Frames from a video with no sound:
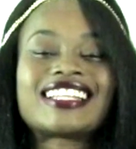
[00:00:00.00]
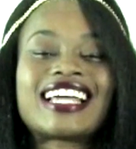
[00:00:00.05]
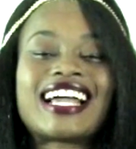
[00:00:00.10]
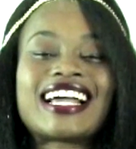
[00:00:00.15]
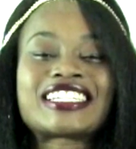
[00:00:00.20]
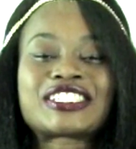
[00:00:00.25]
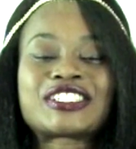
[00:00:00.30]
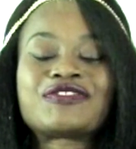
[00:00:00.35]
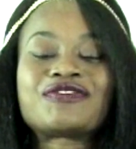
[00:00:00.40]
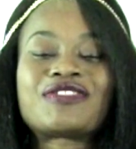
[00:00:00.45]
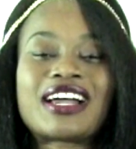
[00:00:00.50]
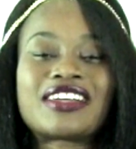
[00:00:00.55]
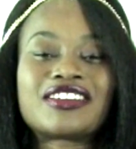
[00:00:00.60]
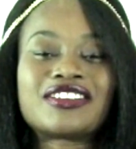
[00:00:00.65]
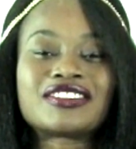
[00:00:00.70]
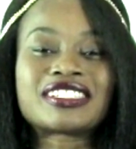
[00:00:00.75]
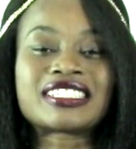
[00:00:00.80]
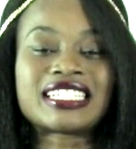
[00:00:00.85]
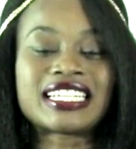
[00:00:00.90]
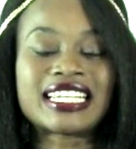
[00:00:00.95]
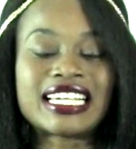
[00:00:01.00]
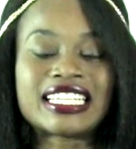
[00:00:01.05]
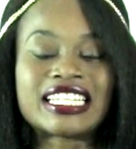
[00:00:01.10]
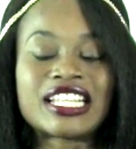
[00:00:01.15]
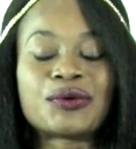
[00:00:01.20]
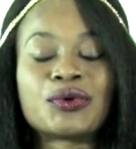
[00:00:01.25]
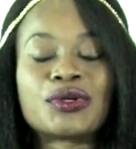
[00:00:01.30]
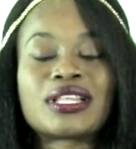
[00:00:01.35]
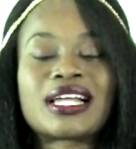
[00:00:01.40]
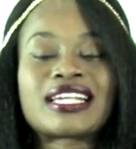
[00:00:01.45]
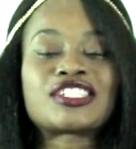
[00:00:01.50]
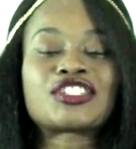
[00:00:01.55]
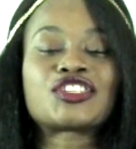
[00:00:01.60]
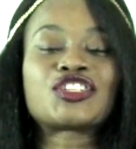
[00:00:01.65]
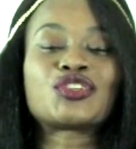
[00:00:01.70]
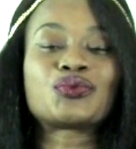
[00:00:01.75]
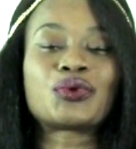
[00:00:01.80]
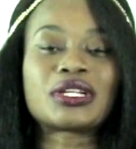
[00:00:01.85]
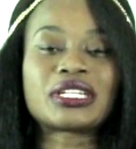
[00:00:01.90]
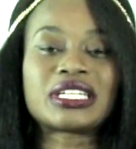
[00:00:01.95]
in the last and final scene, they realize that
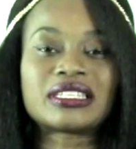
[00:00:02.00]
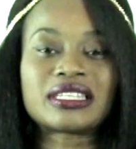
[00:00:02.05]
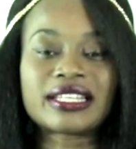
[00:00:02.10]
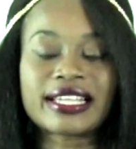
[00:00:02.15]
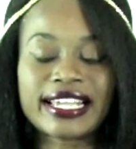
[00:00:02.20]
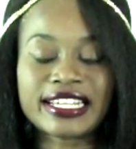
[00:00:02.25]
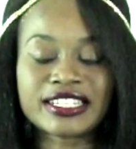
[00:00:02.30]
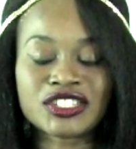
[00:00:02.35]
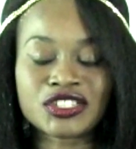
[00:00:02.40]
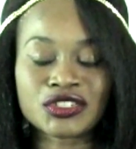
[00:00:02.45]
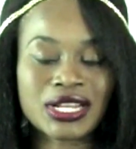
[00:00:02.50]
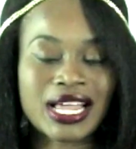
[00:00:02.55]
they're running late.